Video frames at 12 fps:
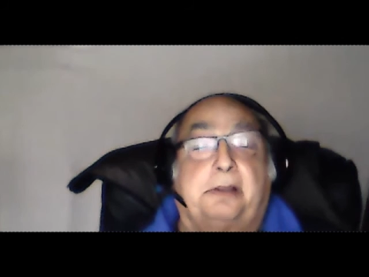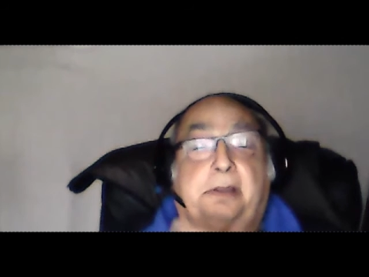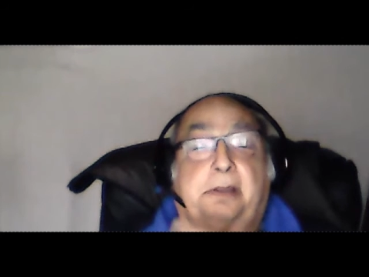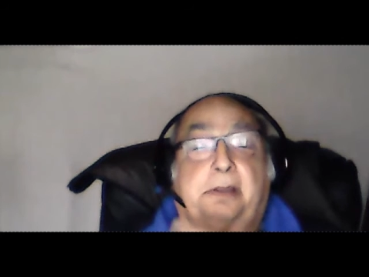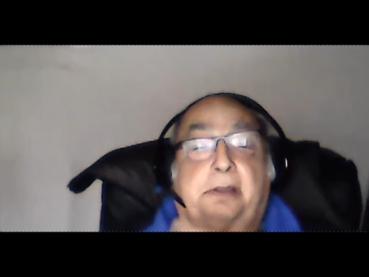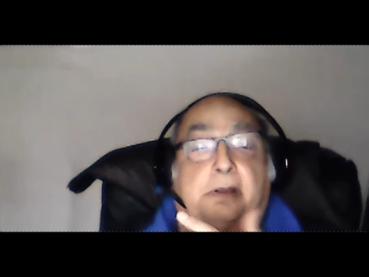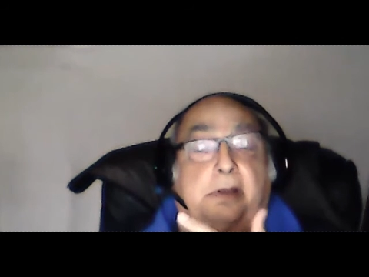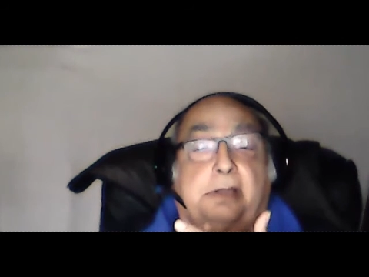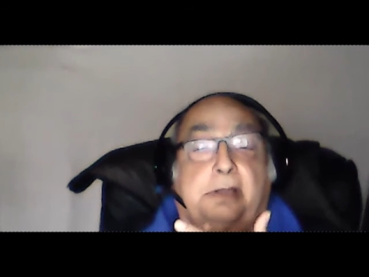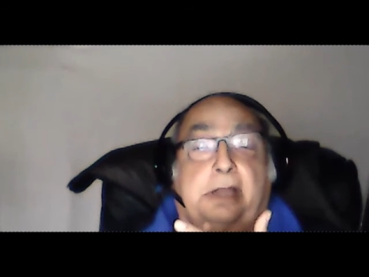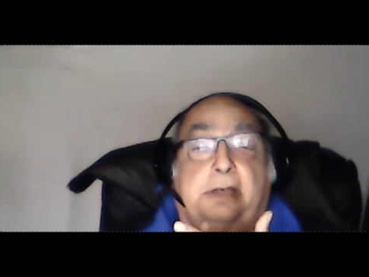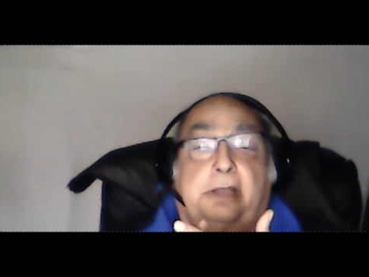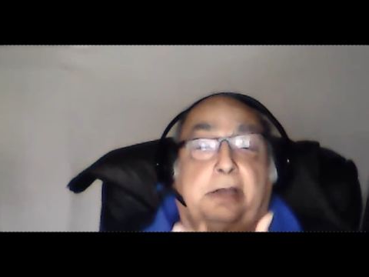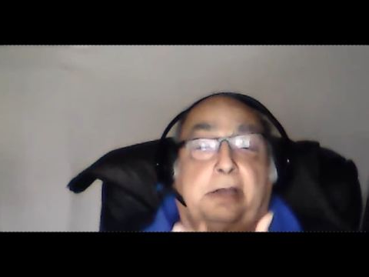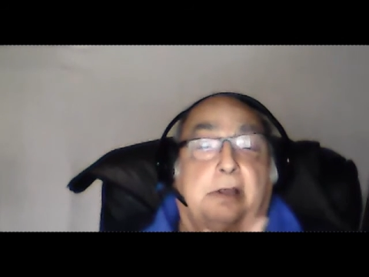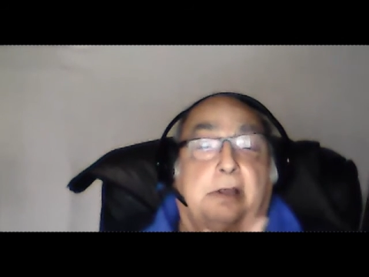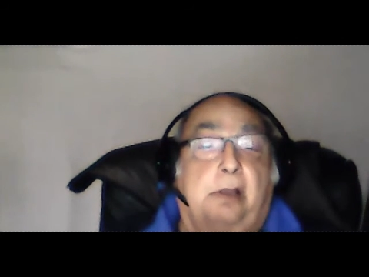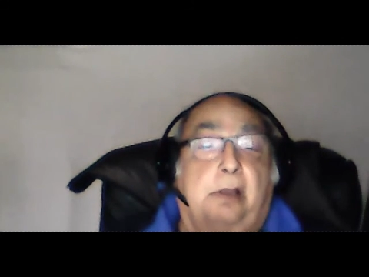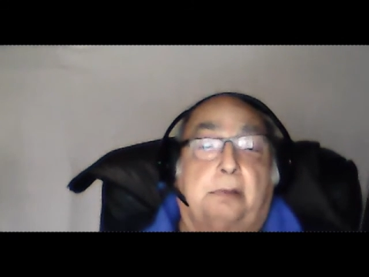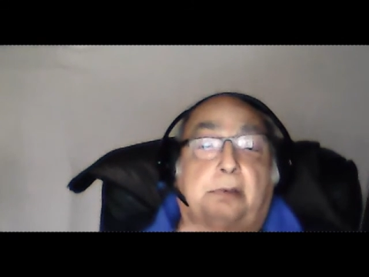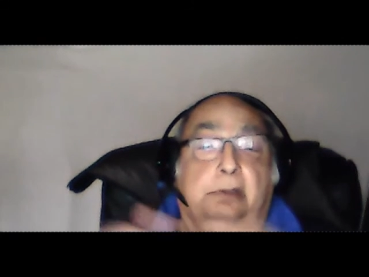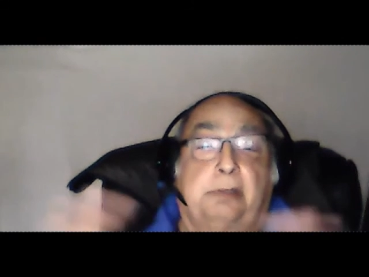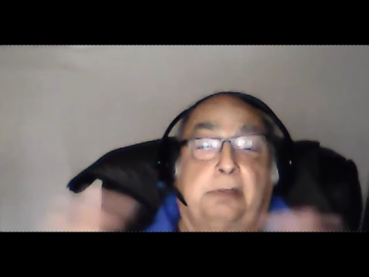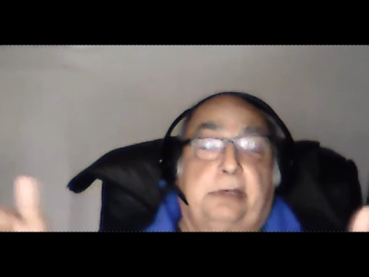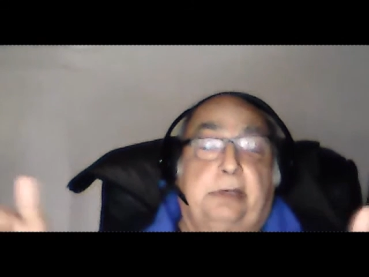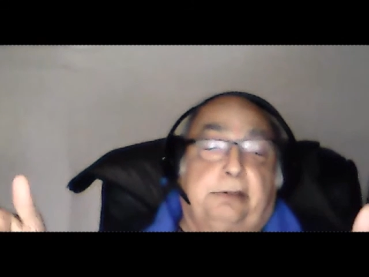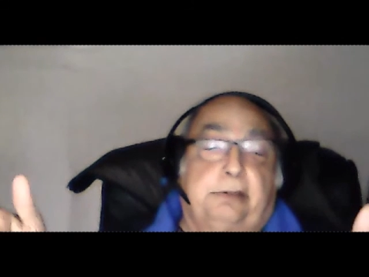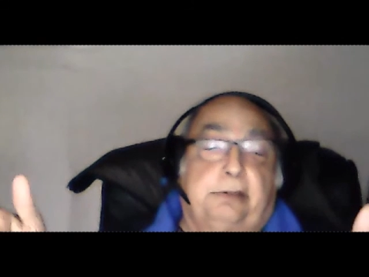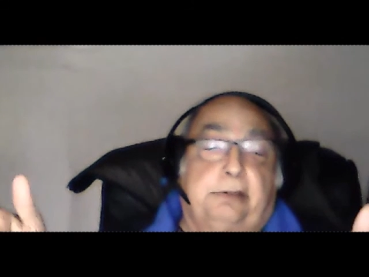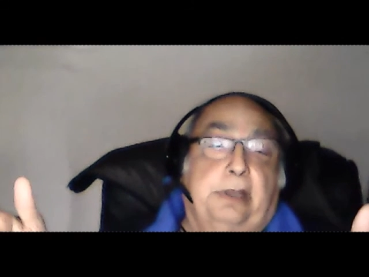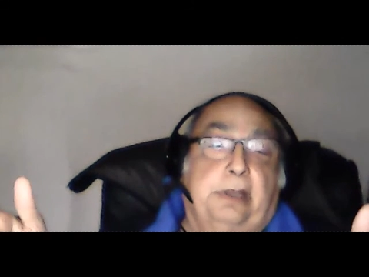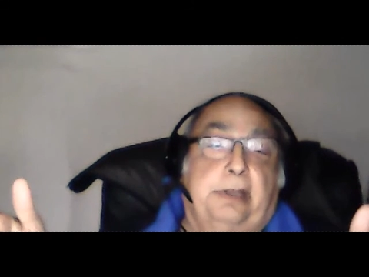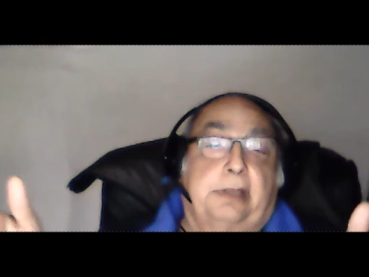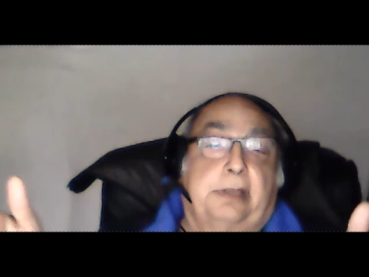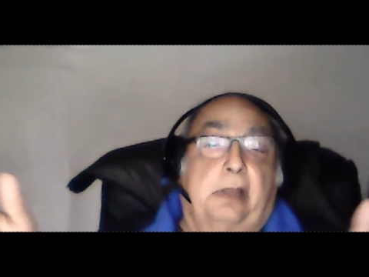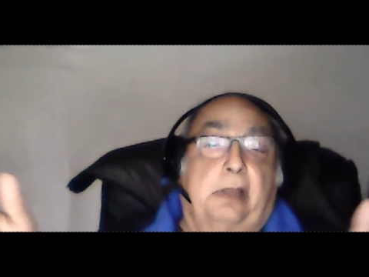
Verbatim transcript: They're, they're going to let, let it go. Look, the minute you,